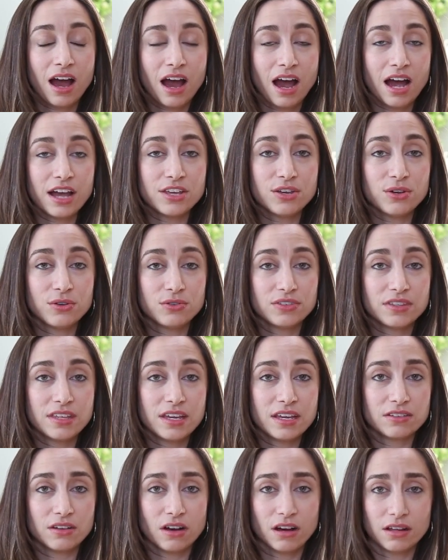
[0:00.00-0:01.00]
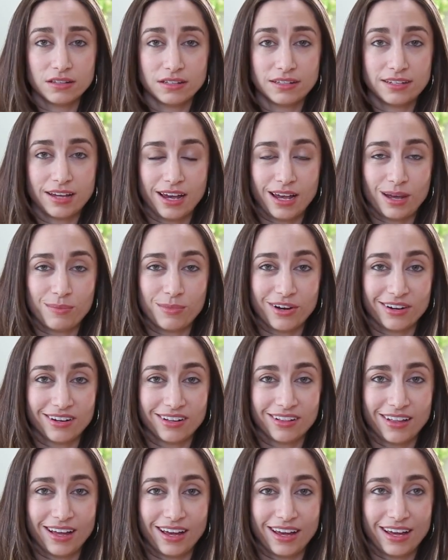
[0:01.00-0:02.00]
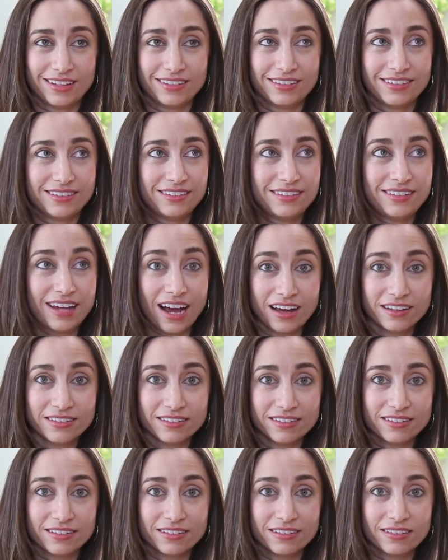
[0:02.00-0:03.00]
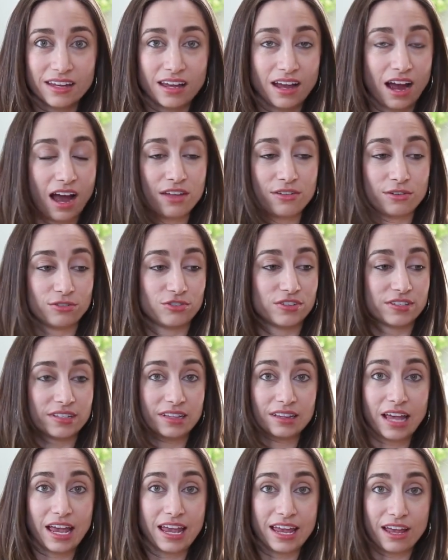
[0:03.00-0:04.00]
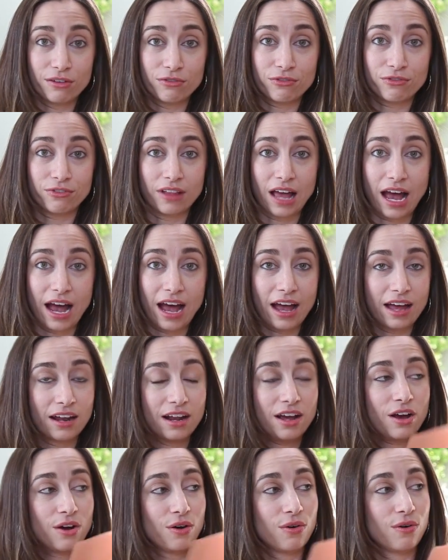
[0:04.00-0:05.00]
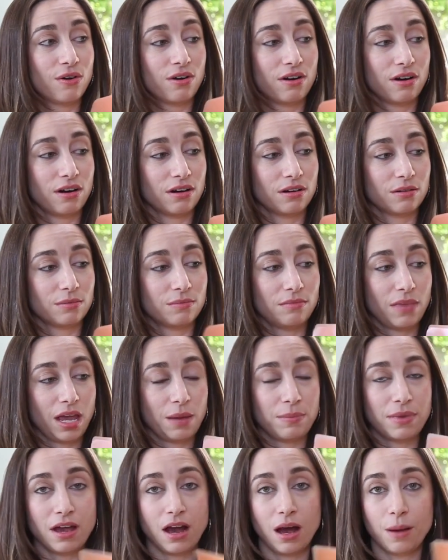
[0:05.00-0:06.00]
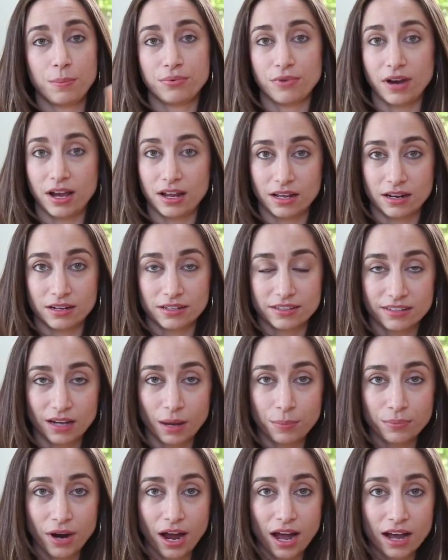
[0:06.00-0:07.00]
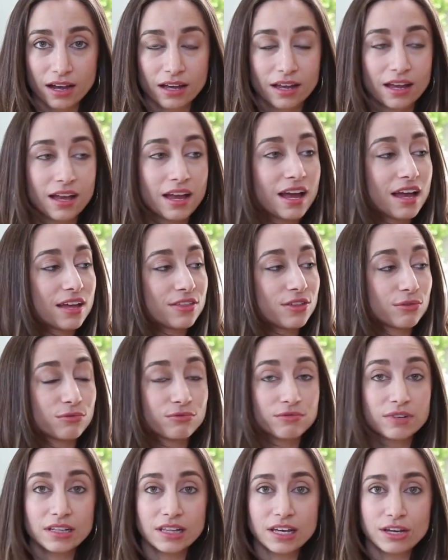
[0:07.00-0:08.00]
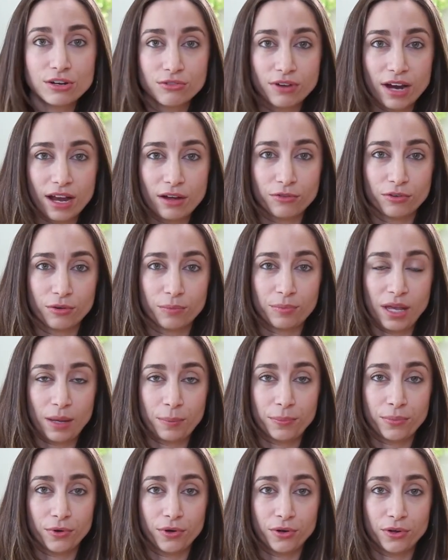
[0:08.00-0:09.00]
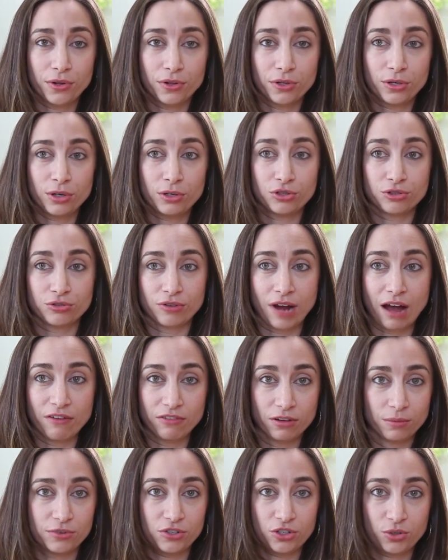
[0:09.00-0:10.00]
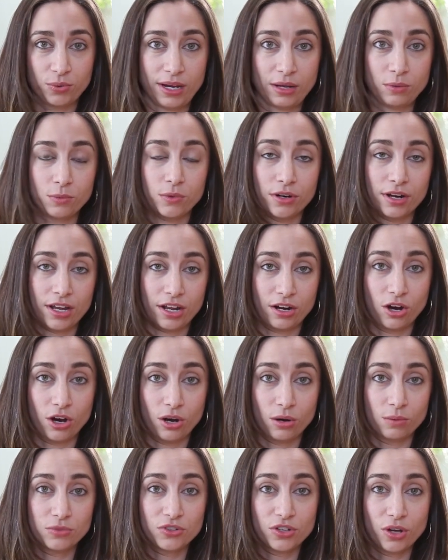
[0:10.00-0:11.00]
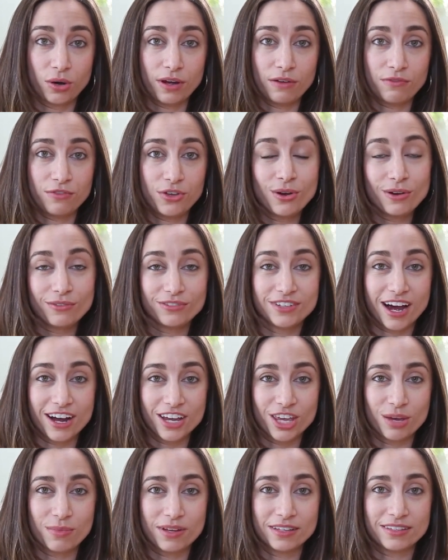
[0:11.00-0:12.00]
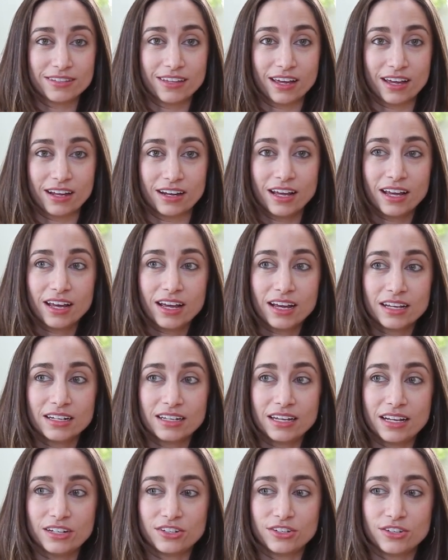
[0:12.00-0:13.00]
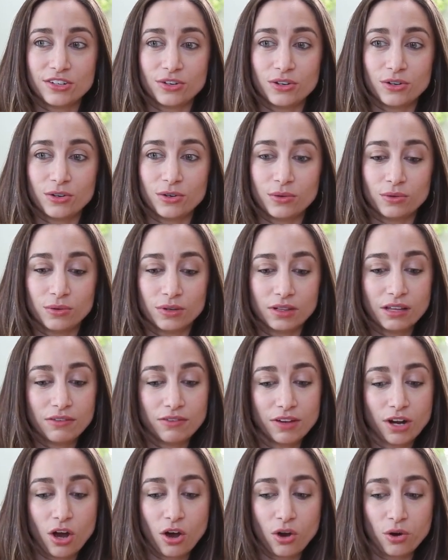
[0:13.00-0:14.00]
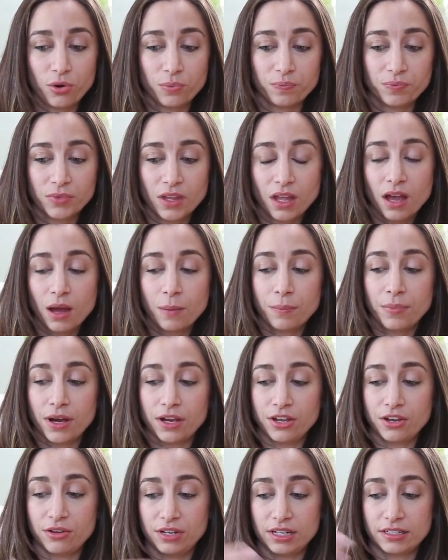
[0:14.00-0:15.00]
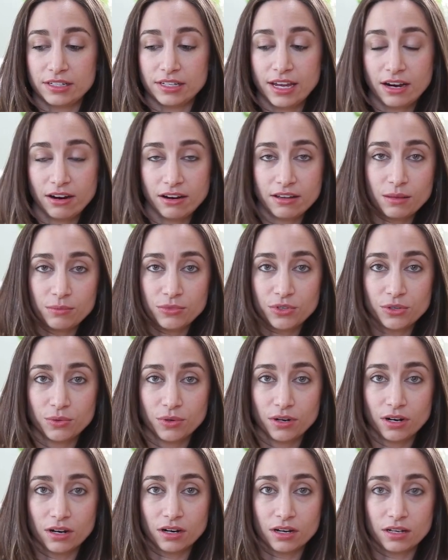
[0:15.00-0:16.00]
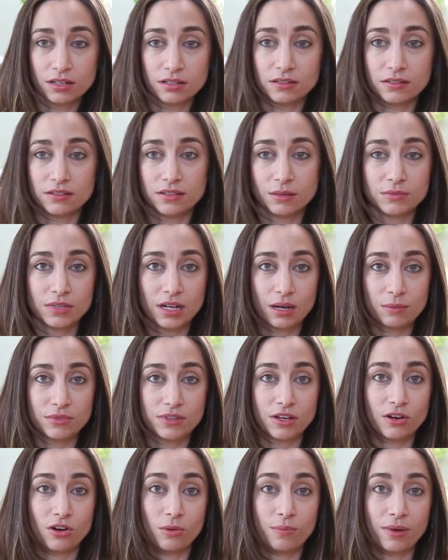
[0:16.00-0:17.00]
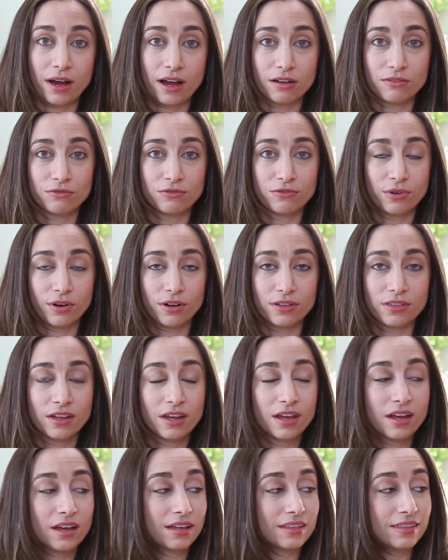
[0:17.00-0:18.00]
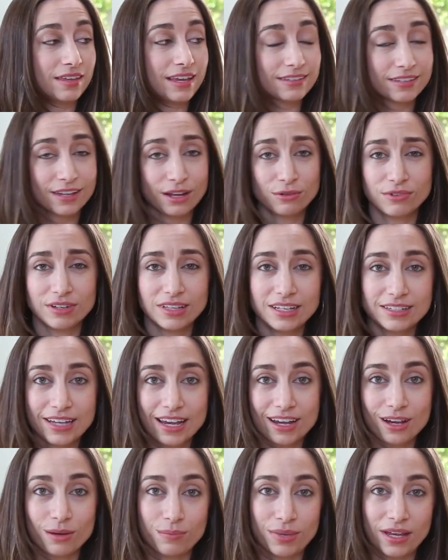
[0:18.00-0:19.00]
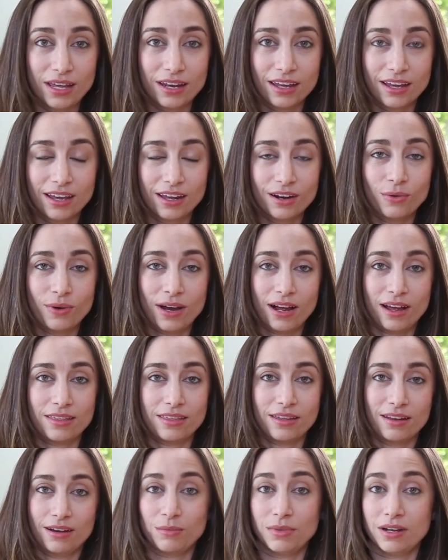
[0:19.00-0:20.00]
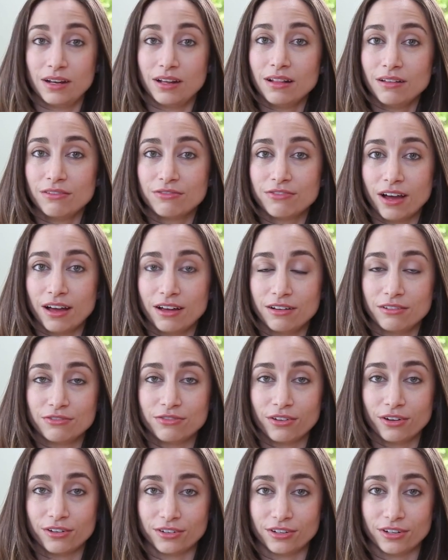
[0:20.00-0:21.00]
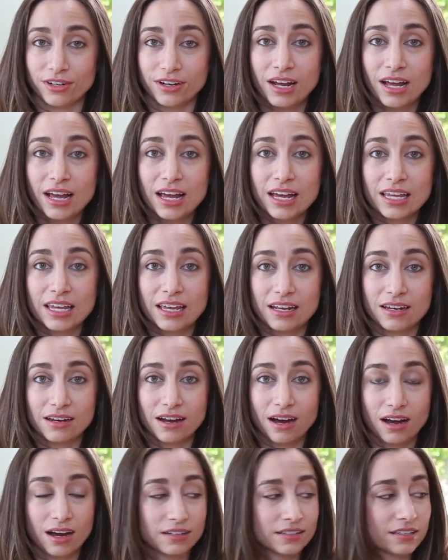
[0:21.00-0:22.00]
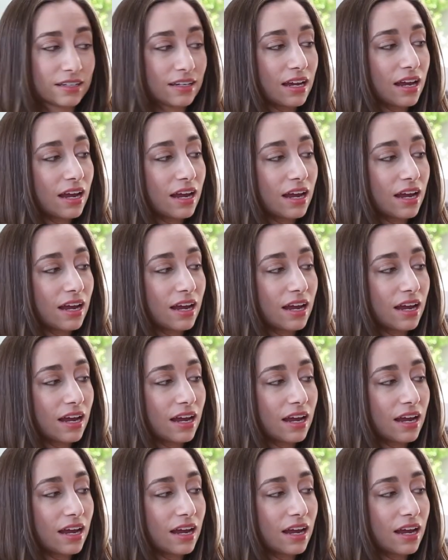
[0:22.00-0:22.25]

I use these all the time on clients' desks, either just laying flat or maybe upright in a step rack. They're really great for people who travel between work and home. So if you have documents that need to live at home, but you need to carry them to work and sometimes they go back and forth, these can really take a beating in a way that a manila file folder cannot.